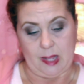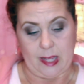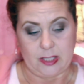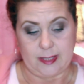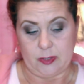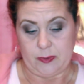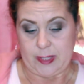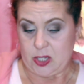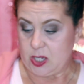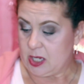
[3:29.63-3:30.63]
I just don't
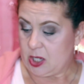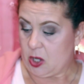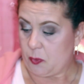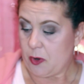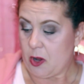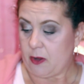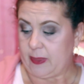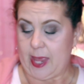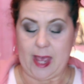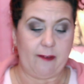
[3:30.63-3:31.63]
think you can go wrong.
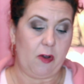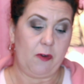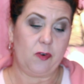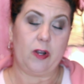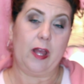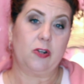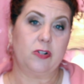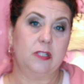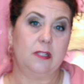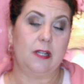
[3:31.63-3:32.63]
They have over a
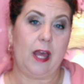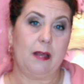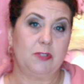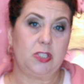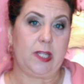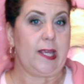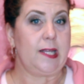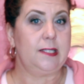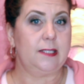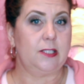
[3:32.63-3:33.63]
hundred um,
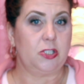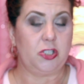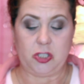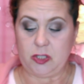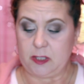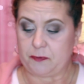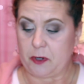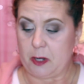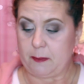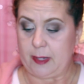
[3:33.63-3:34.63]
shades to choose
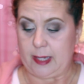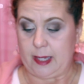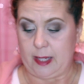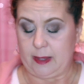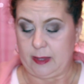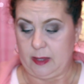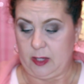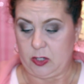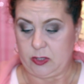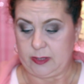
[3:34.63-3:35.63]
from and
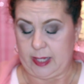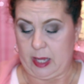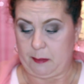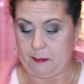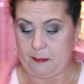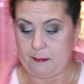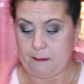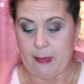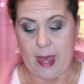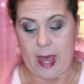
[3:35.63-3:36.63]
there's um,
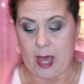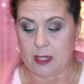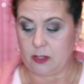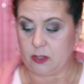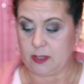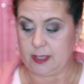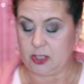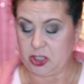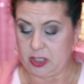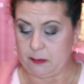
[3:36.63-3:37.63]
matte,
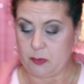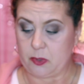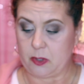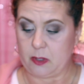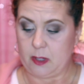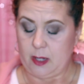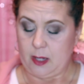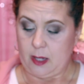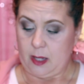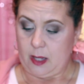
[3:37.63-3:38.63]
there's shimmer,
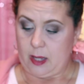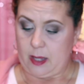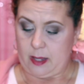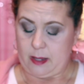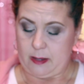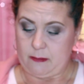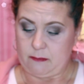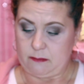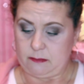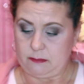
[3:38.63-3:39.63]

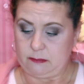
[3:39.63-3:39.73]
um,